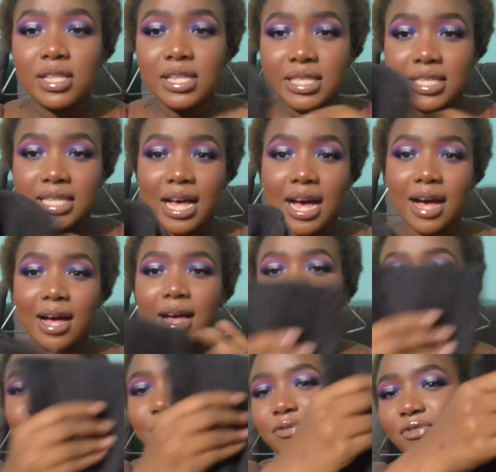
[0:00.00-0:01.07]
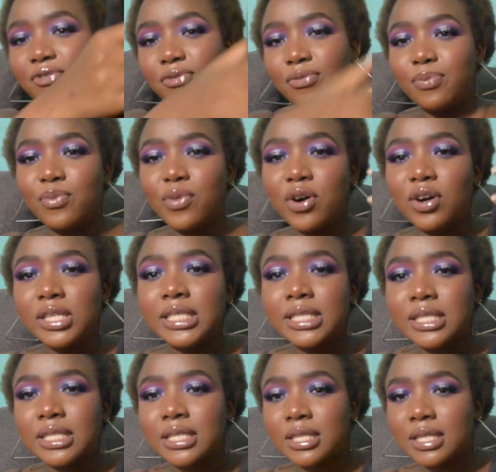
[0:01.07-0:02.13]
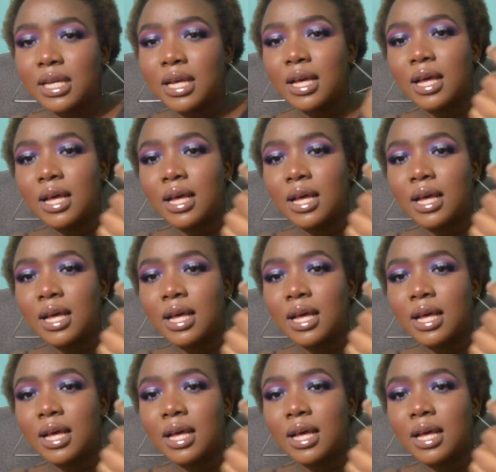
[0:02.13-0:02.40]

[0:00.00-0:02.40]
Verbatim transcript: these are the most